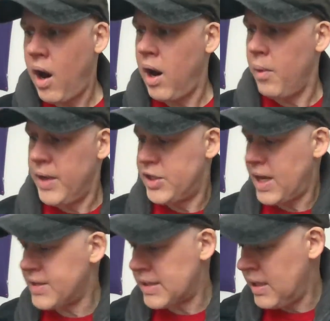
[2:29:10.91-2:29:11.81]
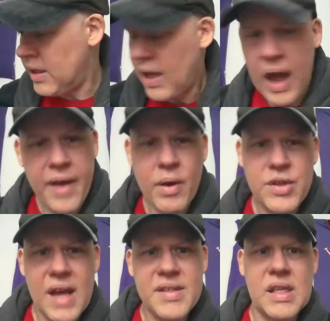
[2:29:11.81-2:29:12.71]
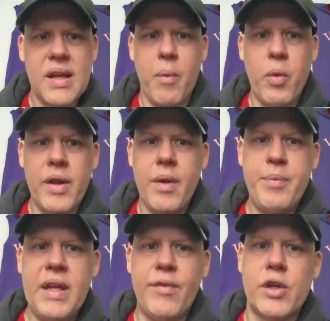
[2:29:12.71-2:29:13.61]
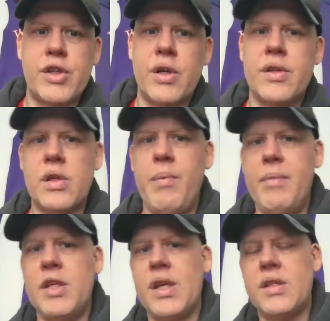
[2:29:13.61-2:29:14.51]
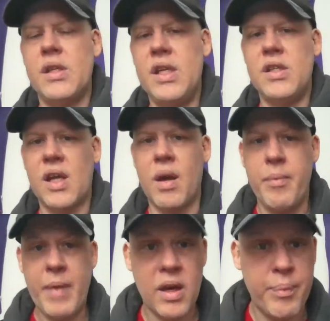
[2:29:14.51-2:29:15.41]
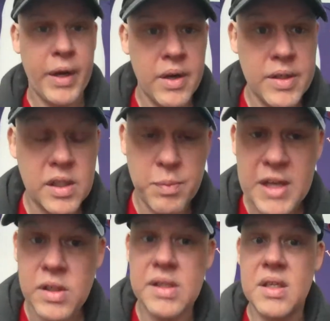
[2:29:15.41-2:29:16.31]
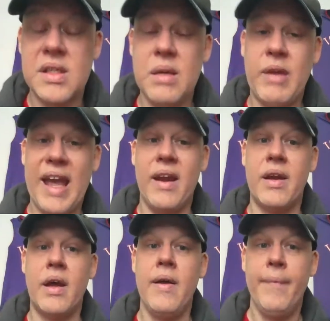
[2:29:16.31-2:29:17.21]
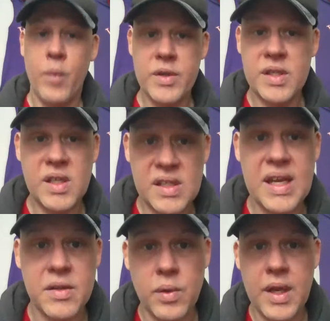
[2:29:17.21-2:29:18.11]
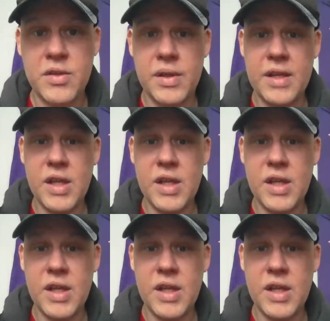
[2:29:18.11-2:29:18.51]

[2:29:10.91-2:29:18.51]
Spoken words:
Aren't we, Justin? I know Justin. I'm wearing the Beaver shirt, so maybe Justin needs to come and make an appearance, especially since Team Canada was successful yesterday.